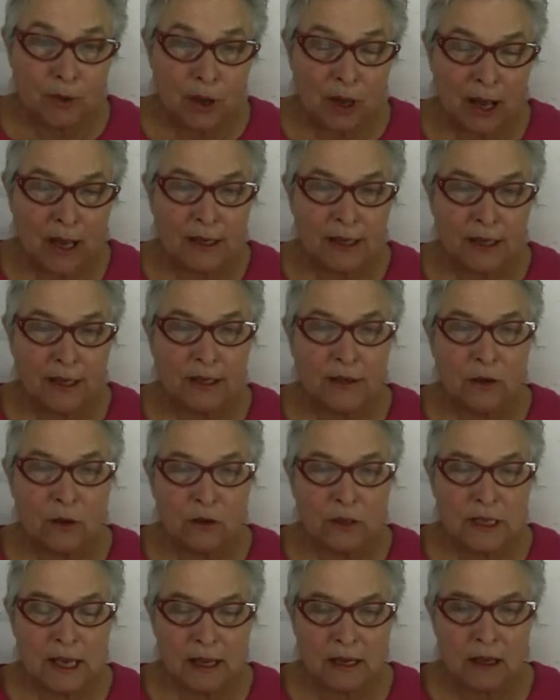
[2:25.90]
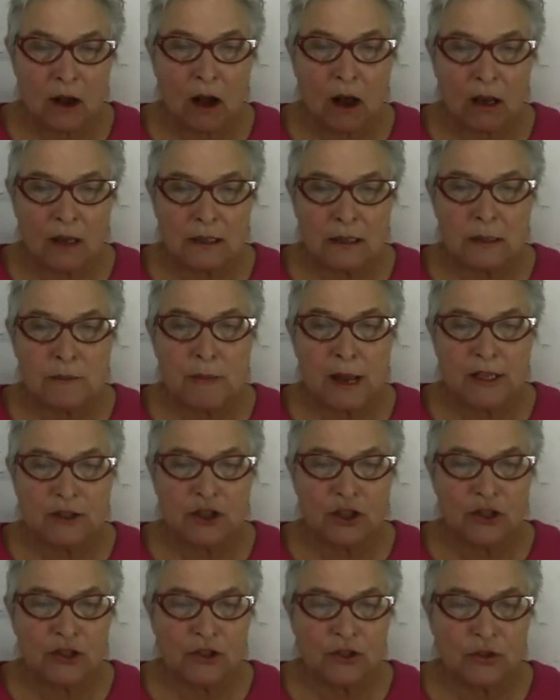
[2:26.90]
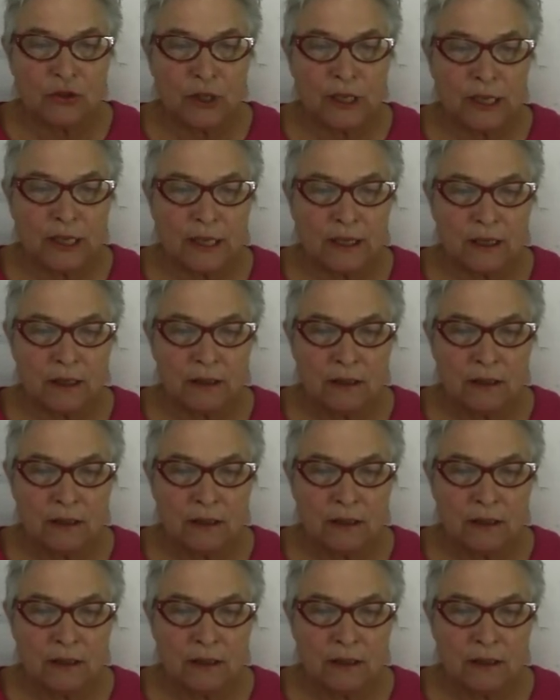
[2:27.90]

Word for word: and it knows how to call its magic string,